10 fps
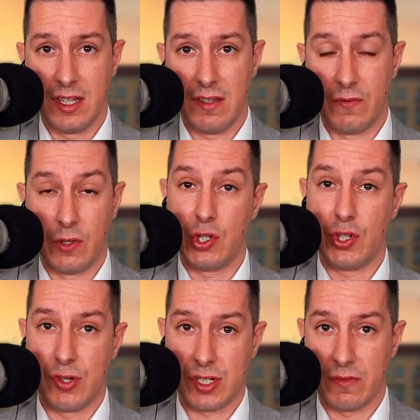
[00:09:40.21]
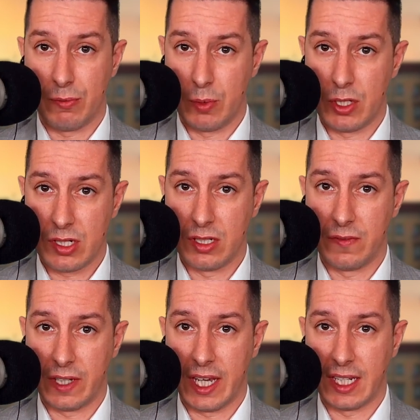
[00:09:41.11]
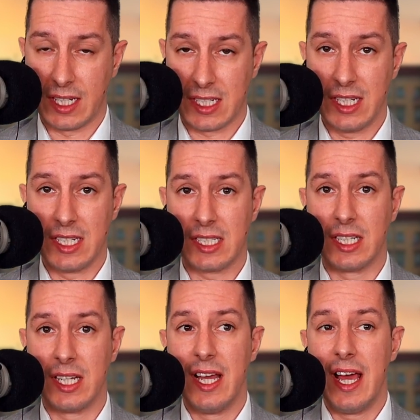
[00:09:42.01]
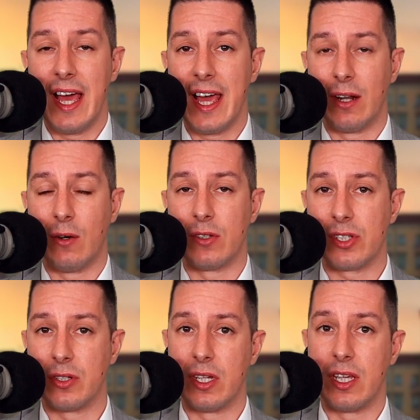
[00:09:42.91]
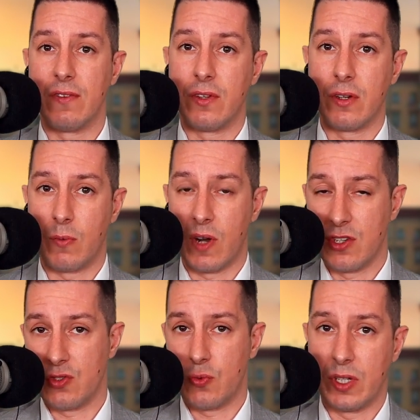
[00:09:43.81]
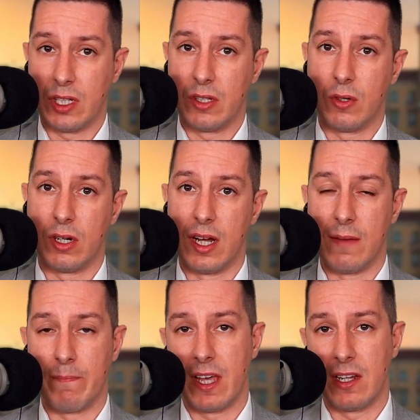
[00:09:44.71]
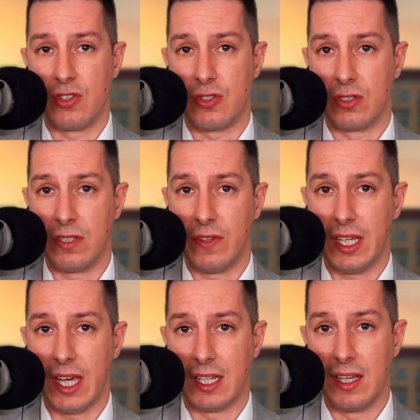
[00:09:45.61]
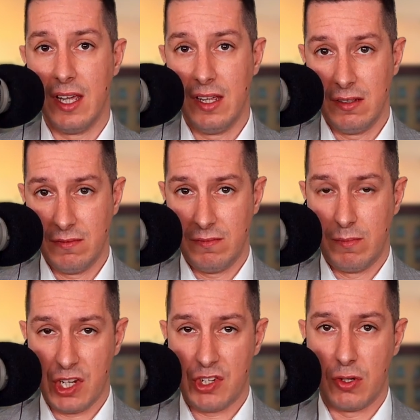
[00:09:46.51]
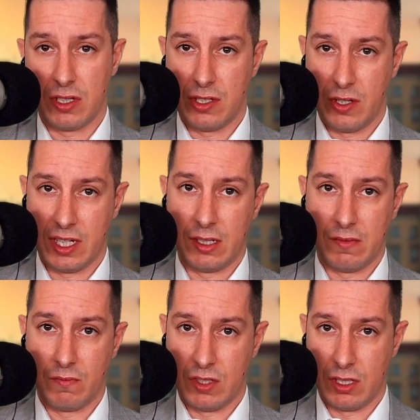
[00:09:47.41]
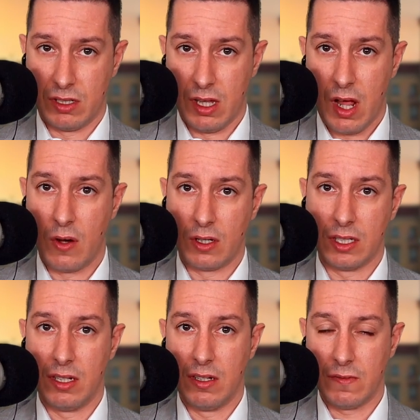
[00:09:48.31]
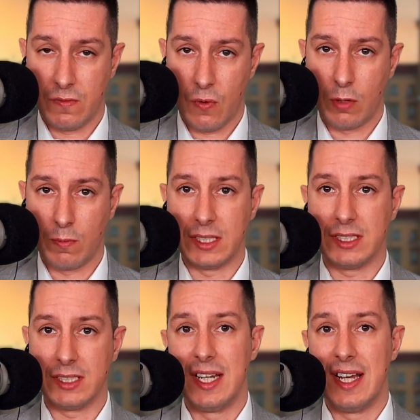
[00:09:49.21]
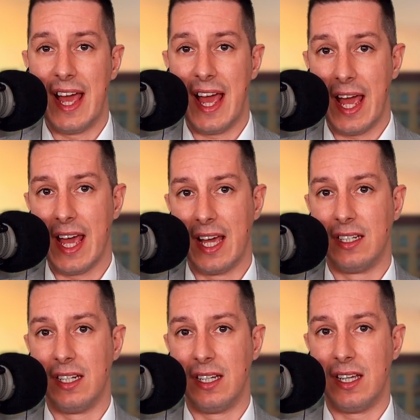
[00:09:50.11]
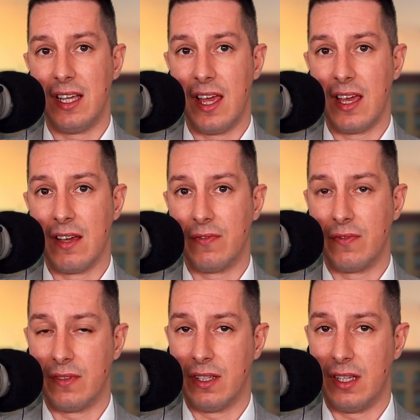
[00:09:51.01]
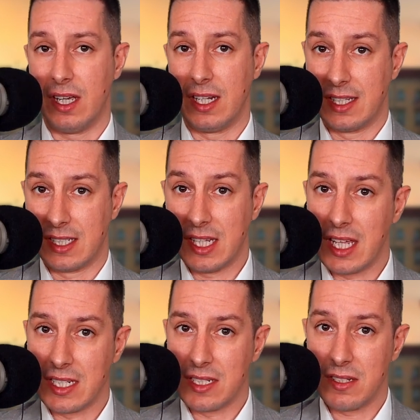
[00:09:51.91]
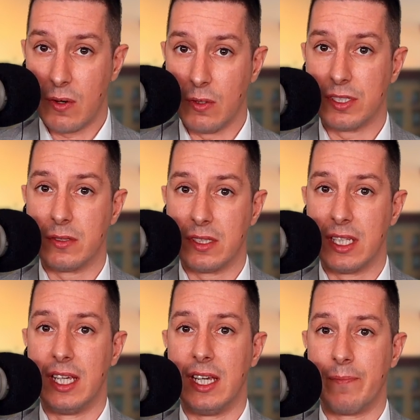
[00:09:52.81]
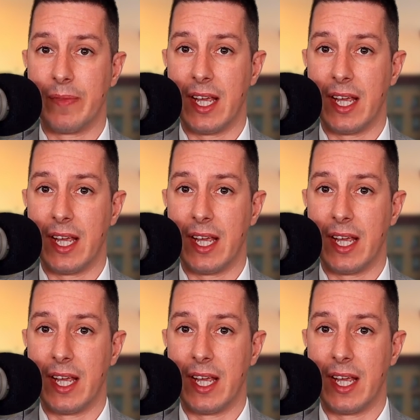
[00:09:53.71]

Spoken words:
versions of a birth certificate exist. And also, if you're registering your marriage certificate, make sure that you get the long format. And if it exists also the